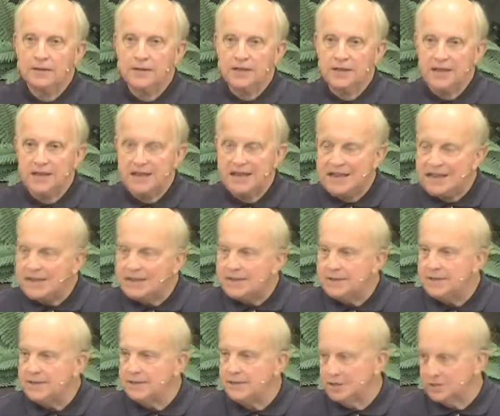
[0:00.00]

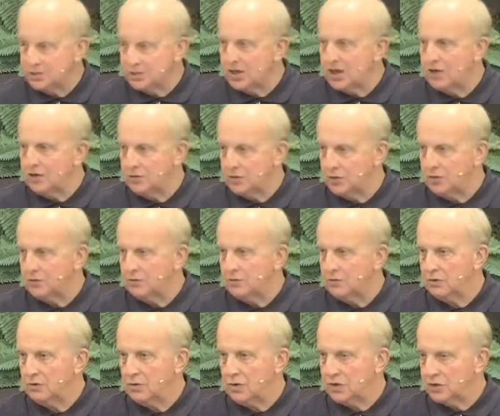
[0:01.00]
heated discussion,
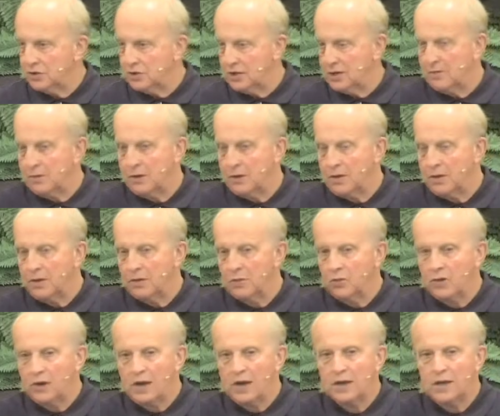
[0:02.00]
the question came up, I think
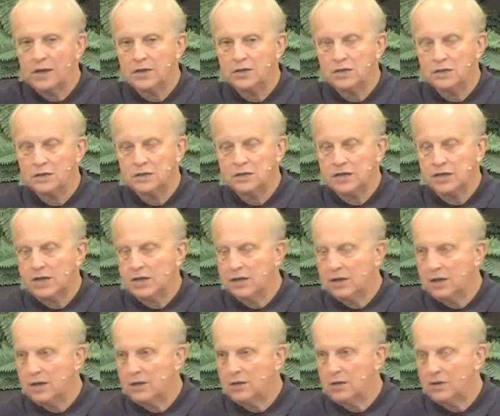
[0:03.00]
Ryan had
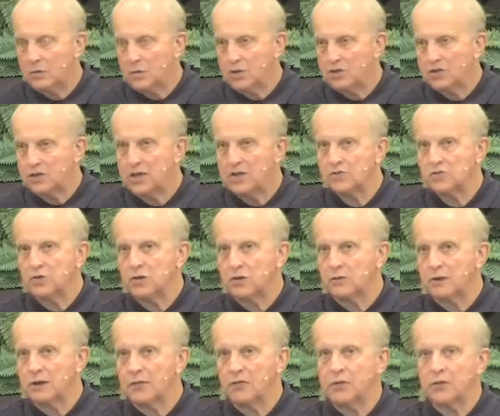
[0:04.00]
a question last week
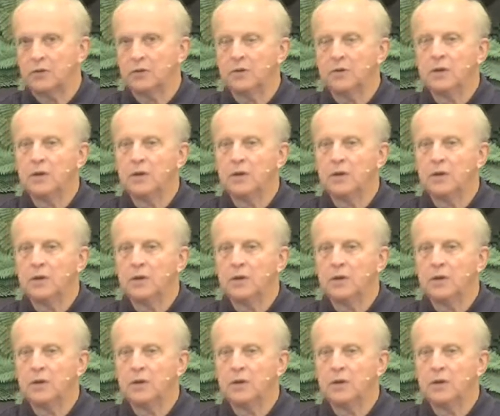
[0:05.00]
about the